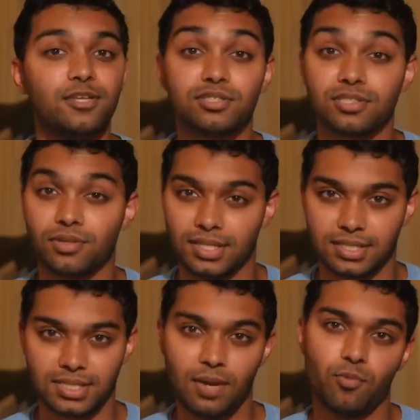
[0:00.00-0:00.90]
I just know
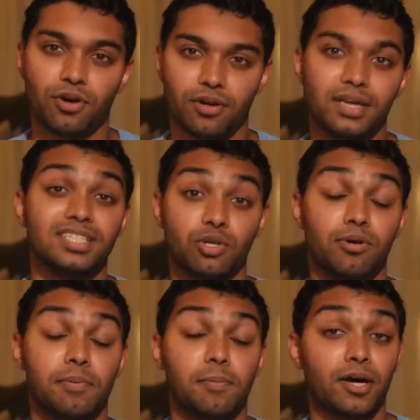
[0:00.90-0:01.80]
that someone is
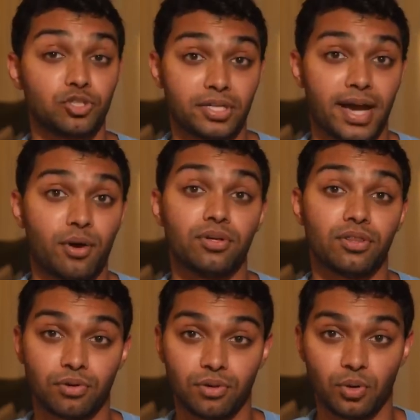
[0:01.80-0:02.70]
going to be punched
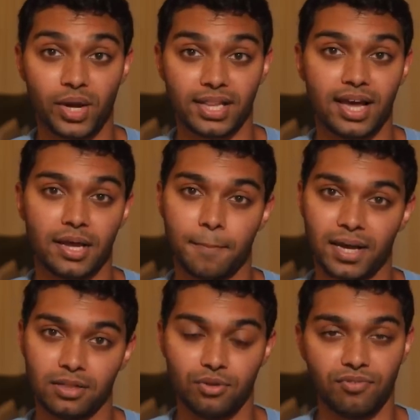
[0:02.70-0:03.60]
down through the Red Line
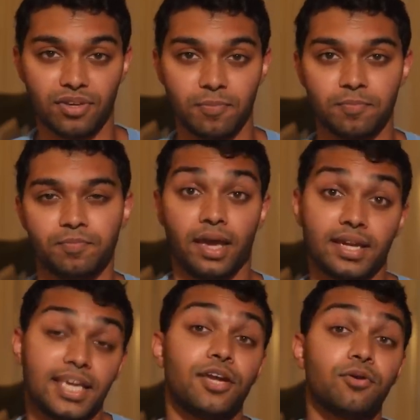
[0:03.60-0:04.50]
by Luffy.
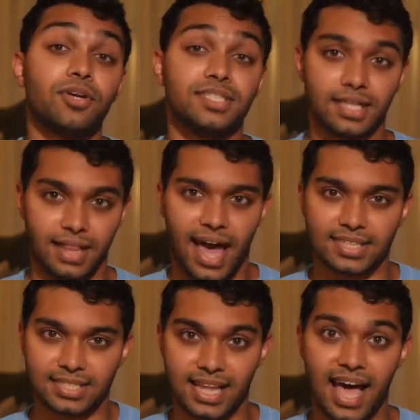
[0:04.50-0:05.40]
And here is the
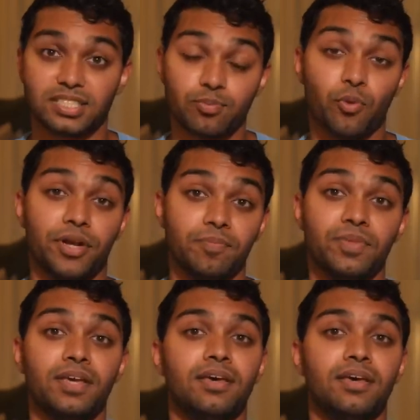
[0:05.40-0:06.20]
last point.